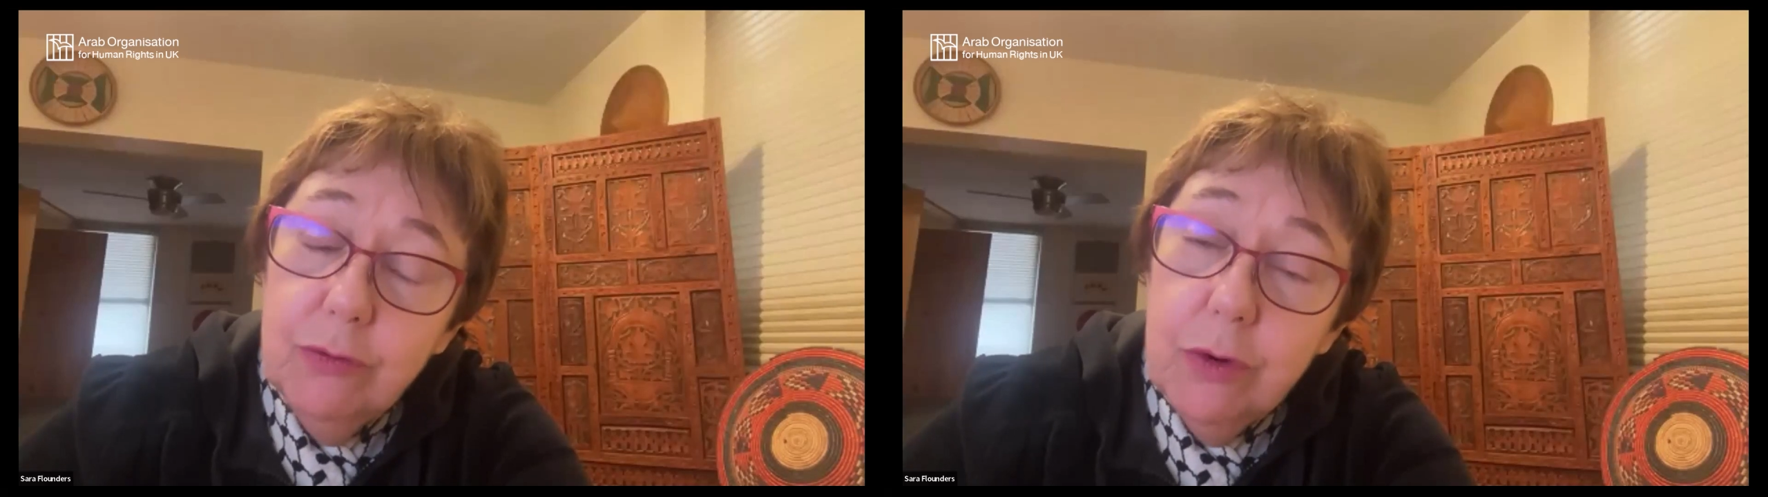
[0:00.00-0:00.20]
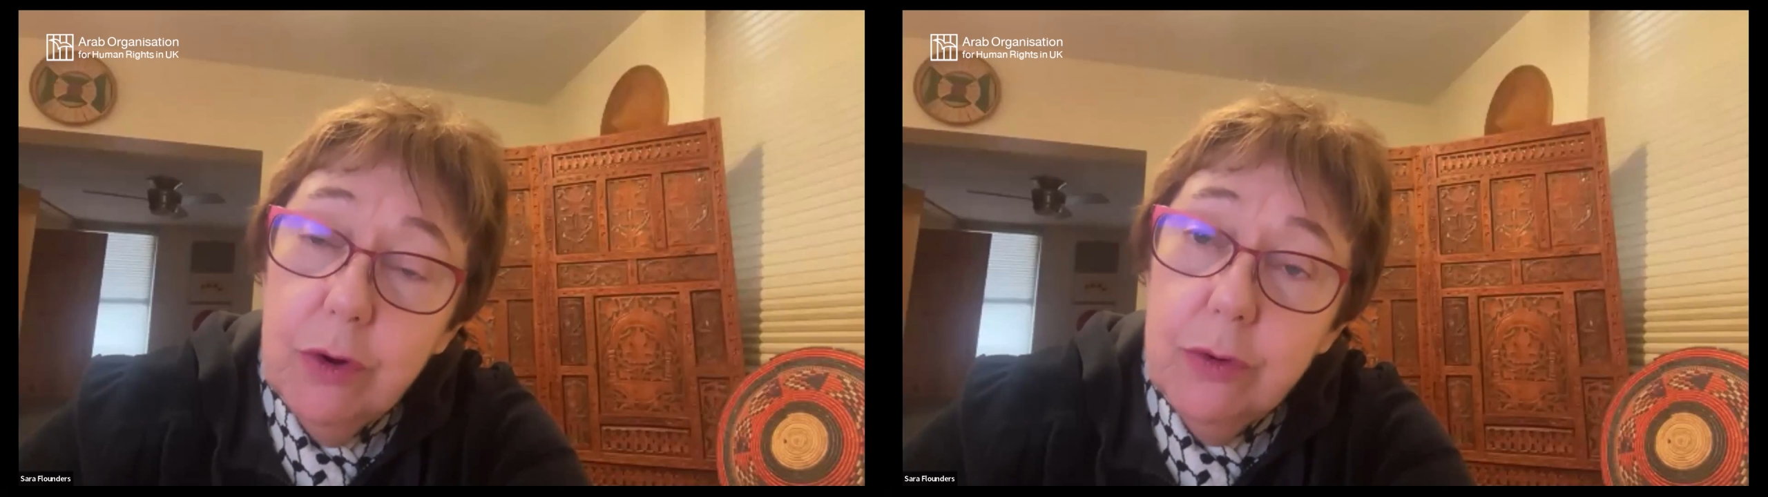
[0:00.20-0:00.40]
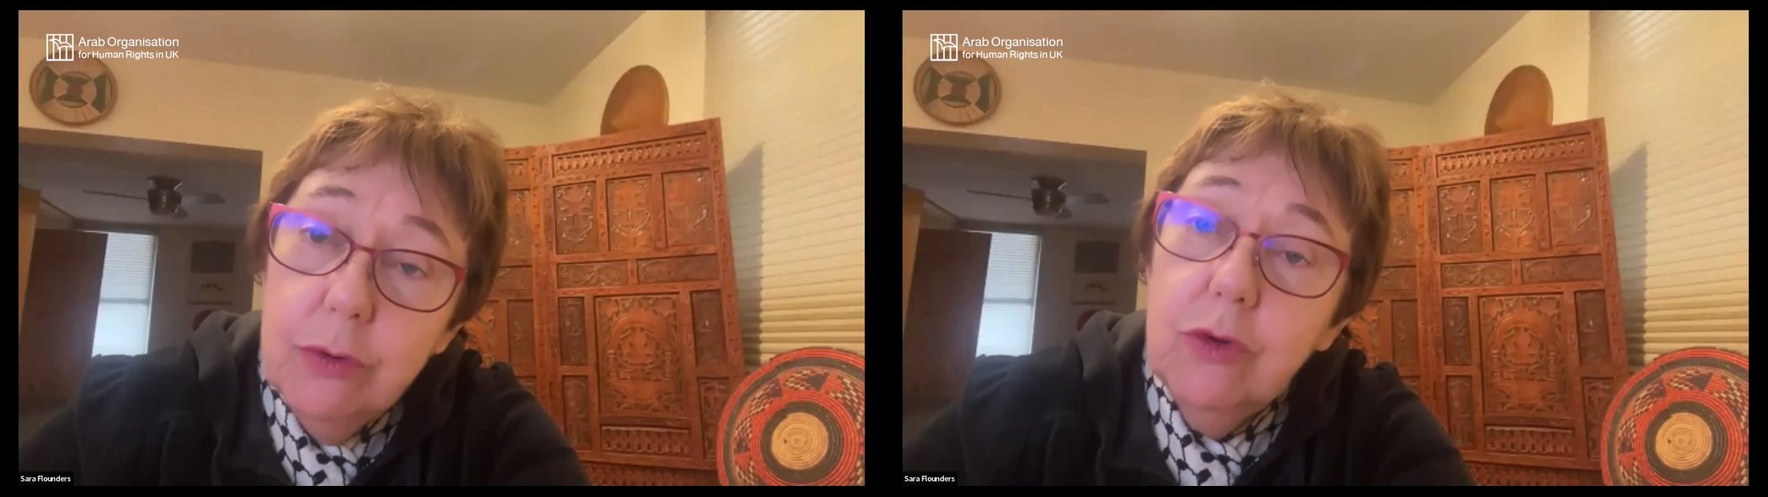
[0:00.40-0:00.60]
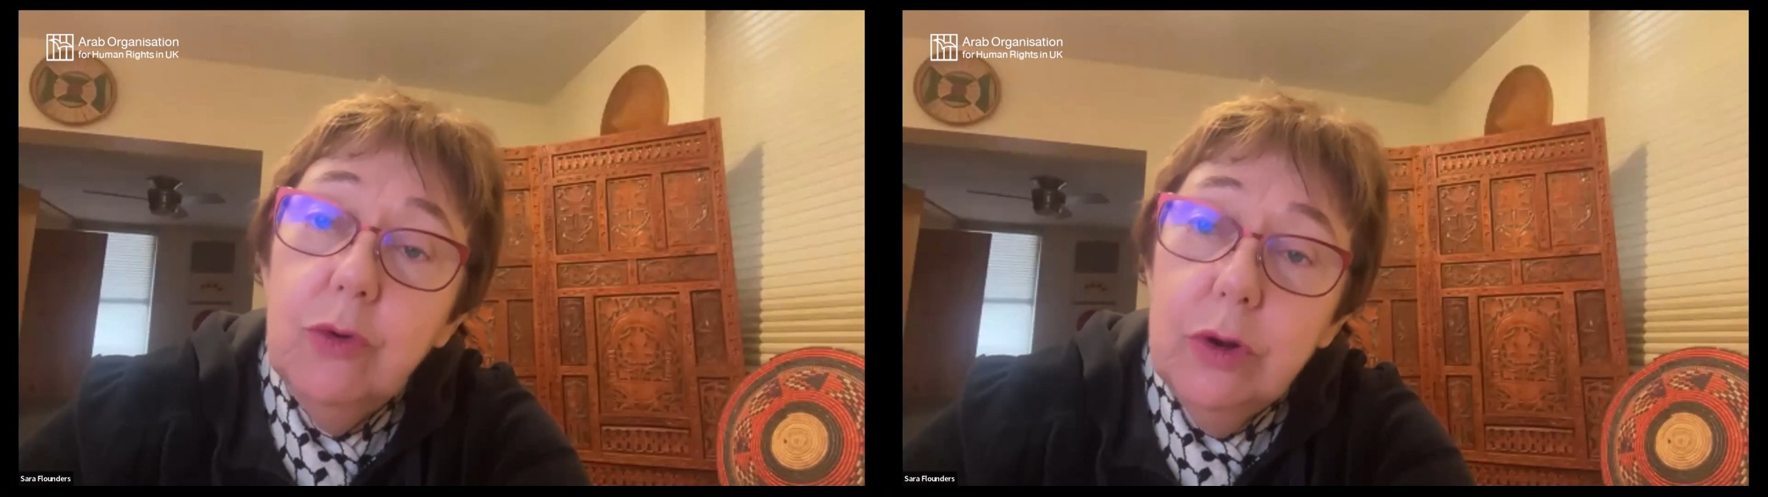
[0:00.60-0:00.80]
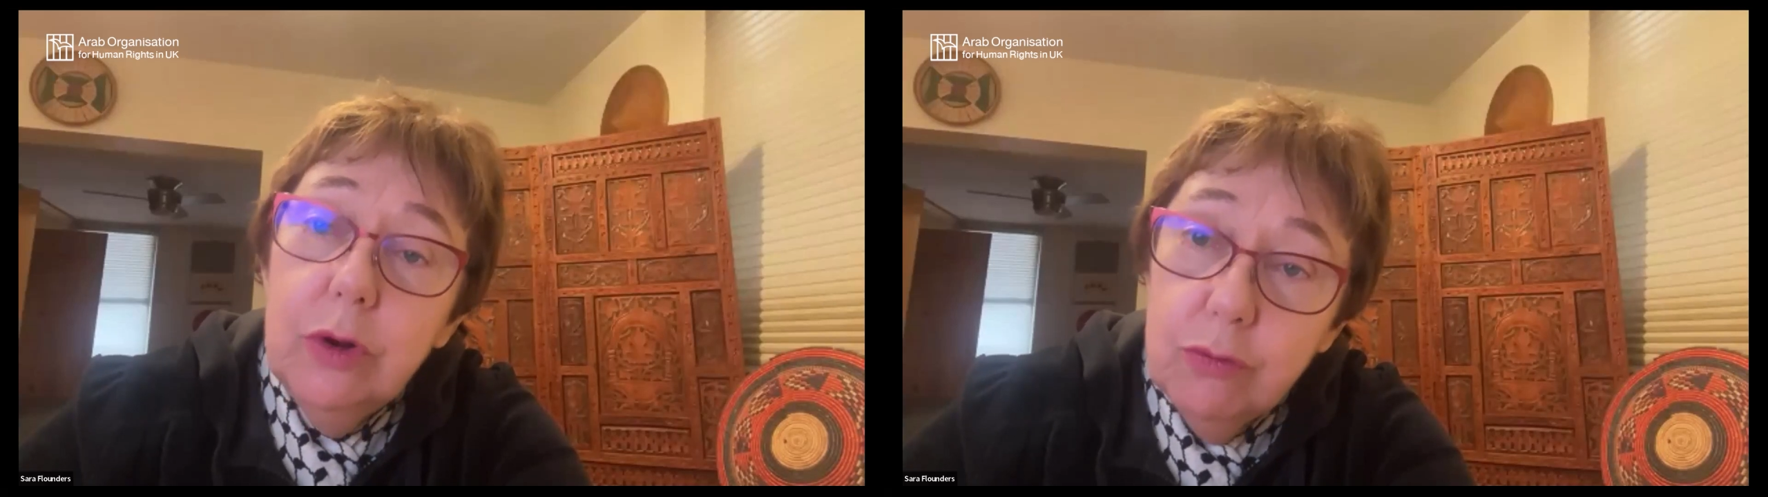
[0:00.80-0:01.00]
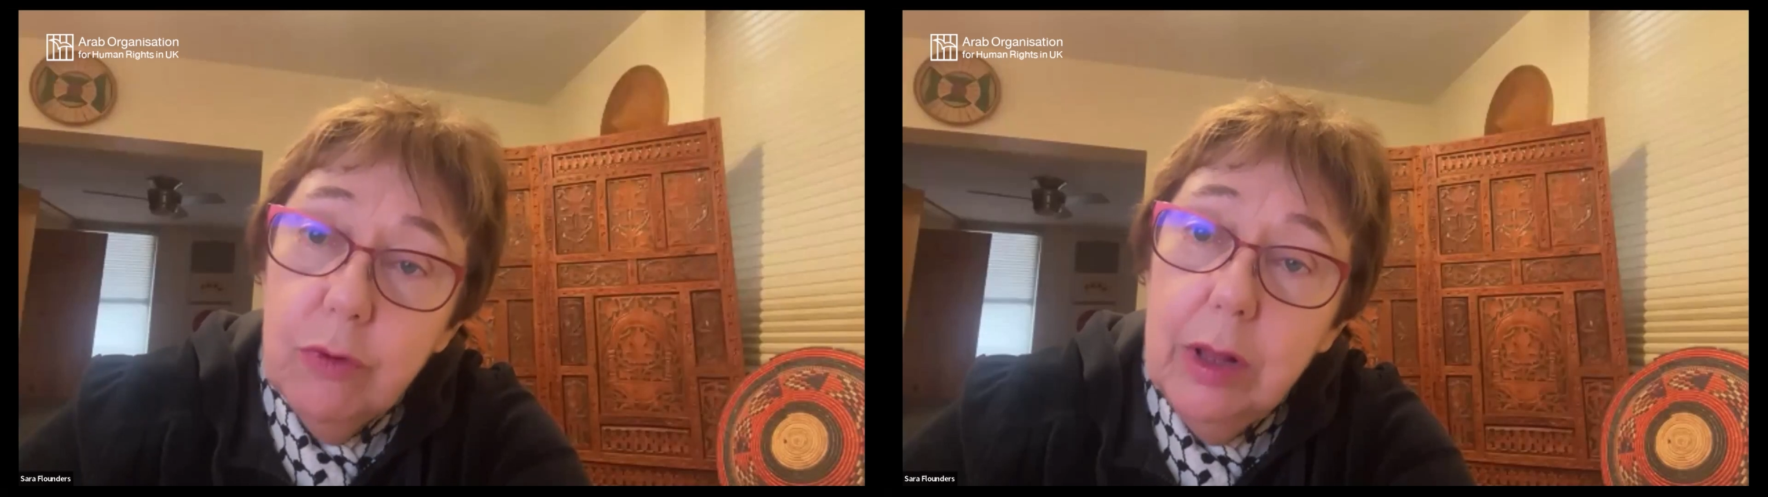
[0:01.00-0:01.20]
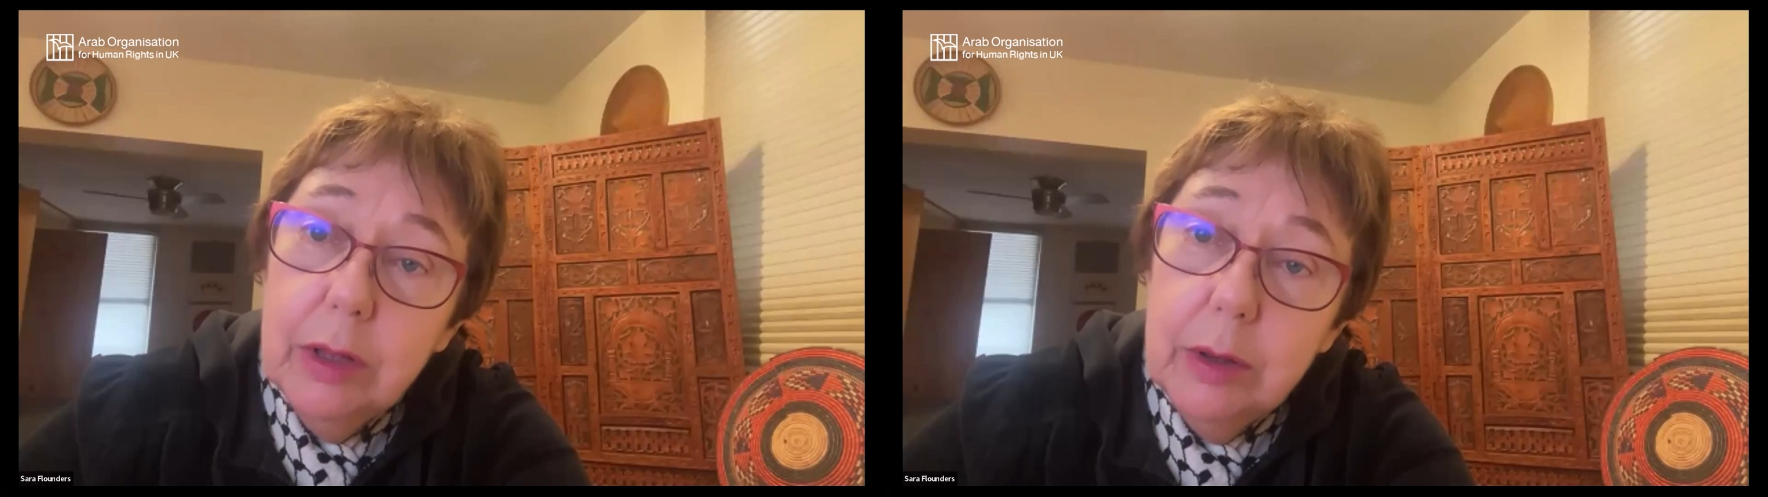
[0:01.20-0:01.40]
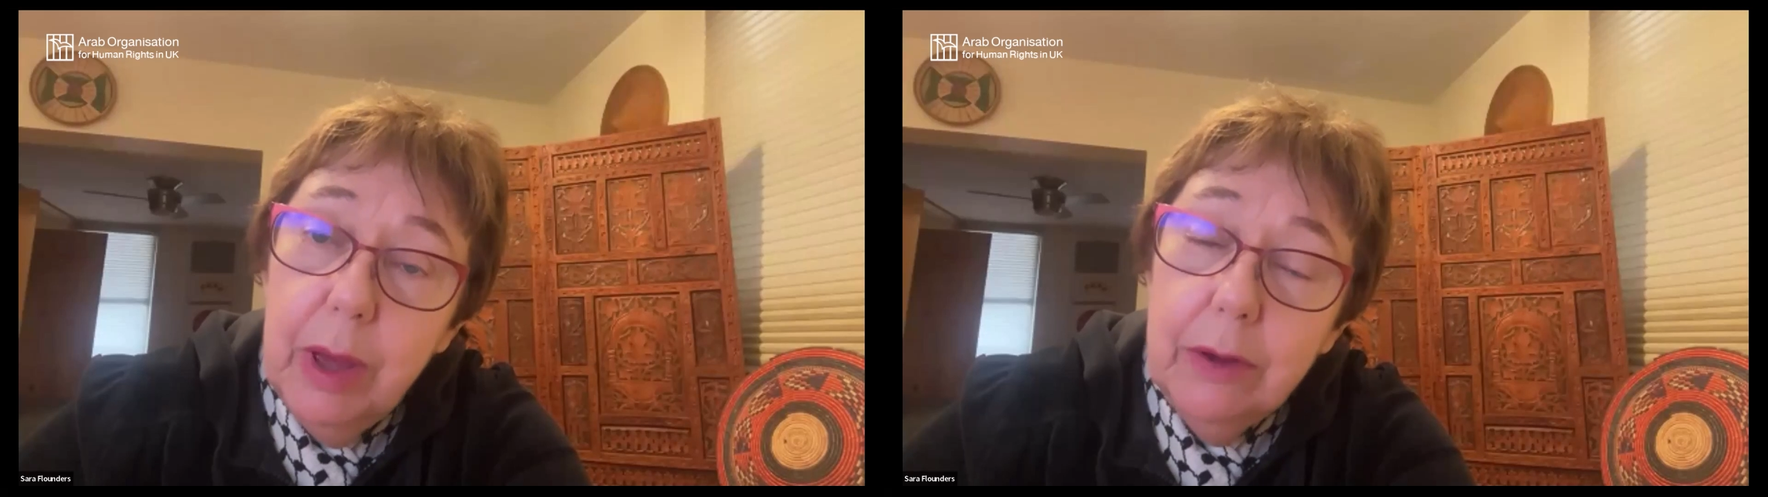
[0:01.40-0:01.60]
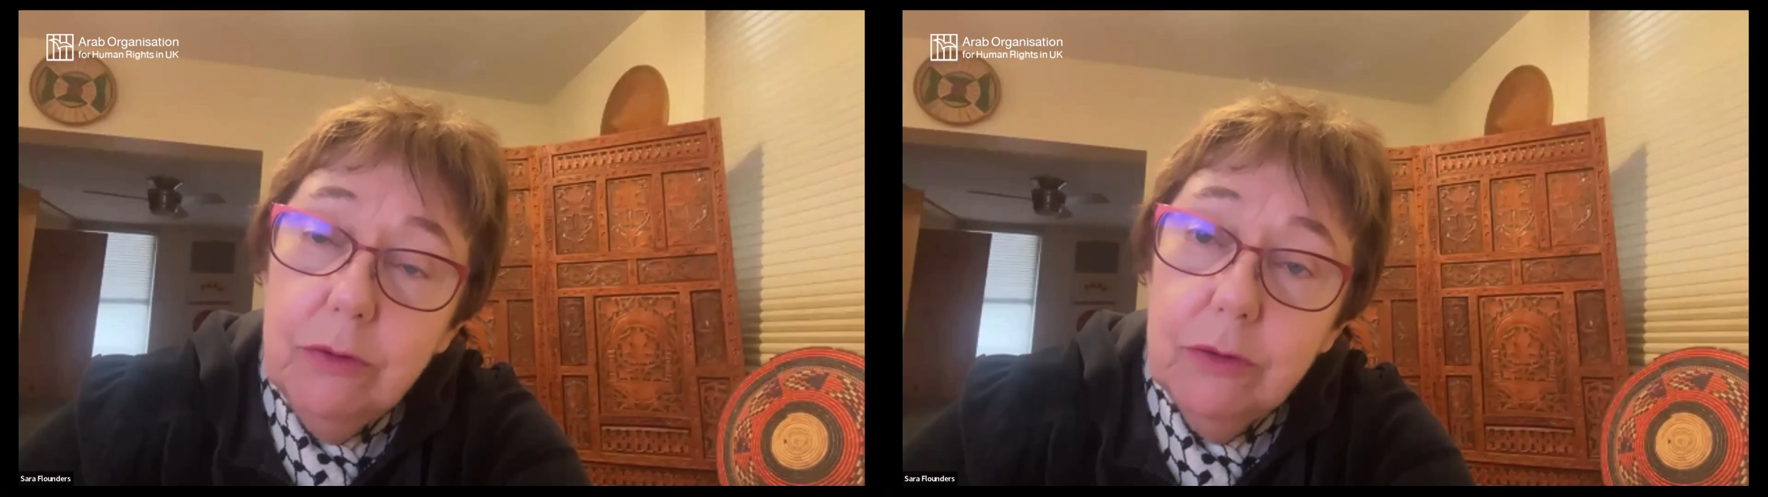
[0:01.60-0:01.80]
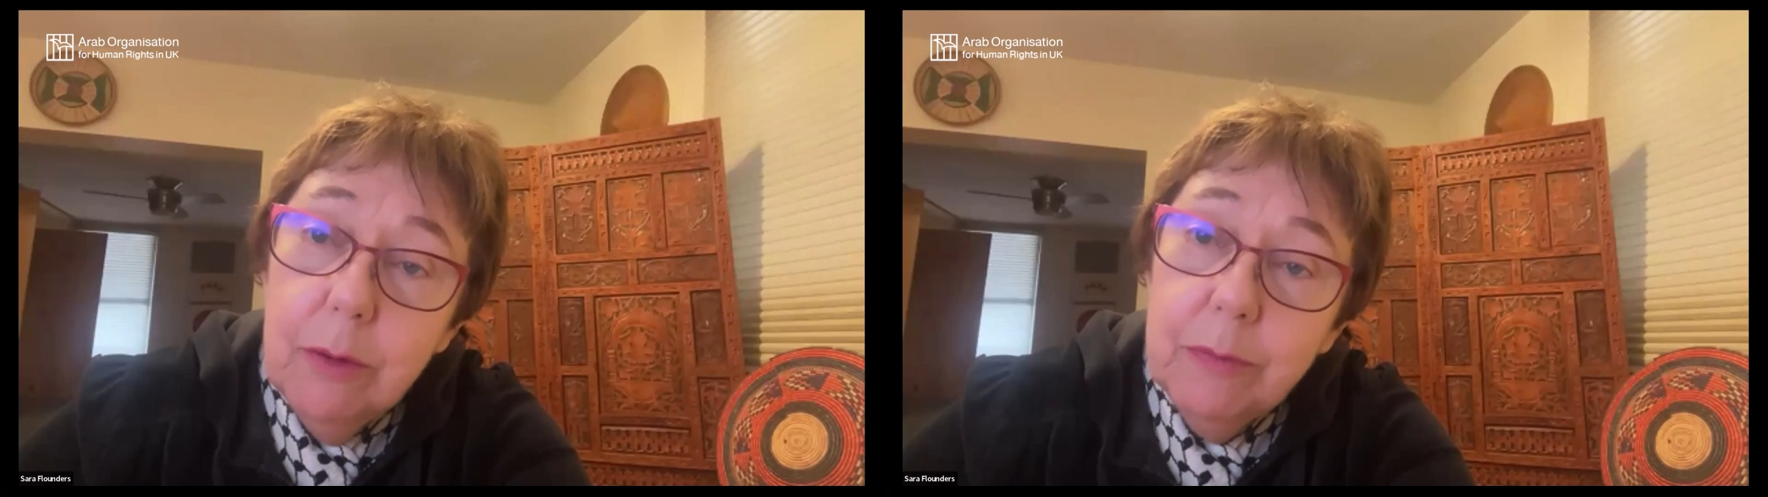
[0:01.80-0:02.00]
further to an Israeli base,